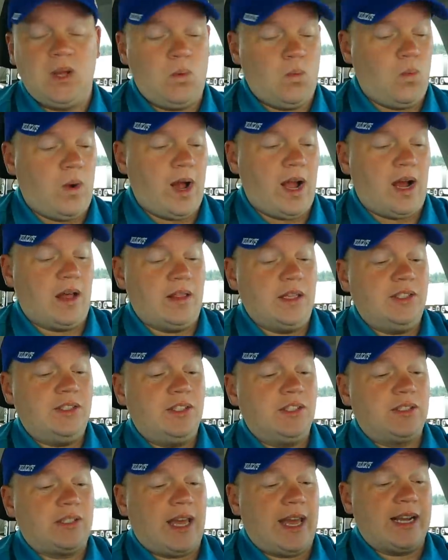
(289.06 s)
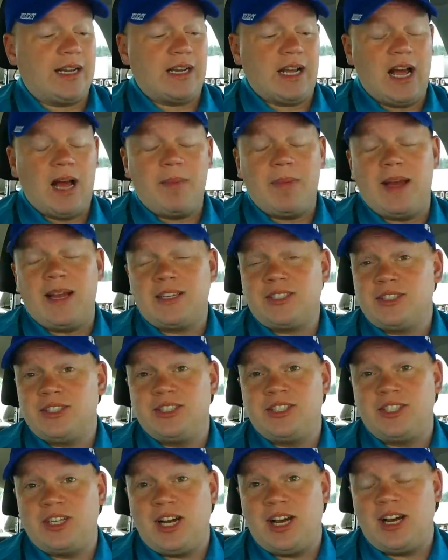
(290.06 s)
Wow, this is, I'm
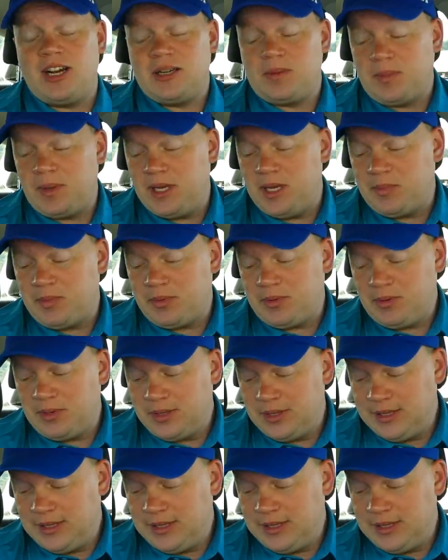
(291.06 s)
actually shocked, people.